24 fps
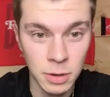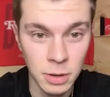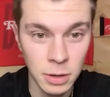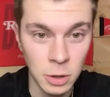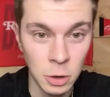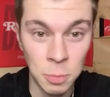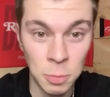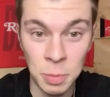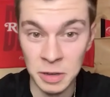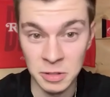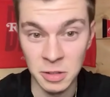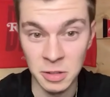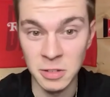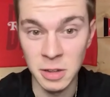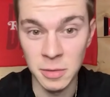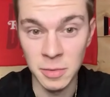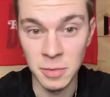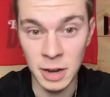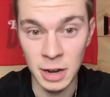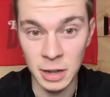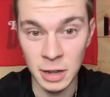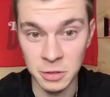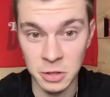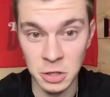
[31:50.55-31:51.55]
You picked a team
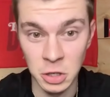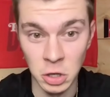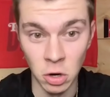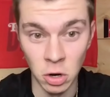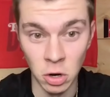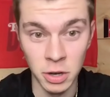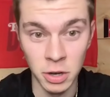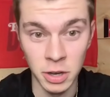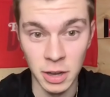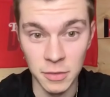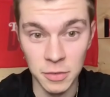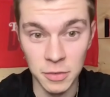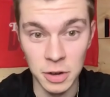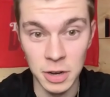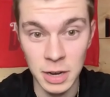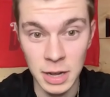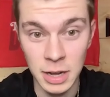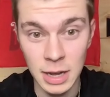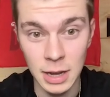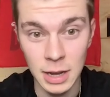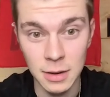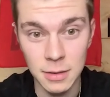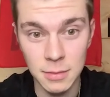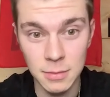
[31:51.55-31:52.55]
that has Georgiev and
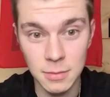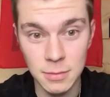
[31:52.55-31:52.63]
net.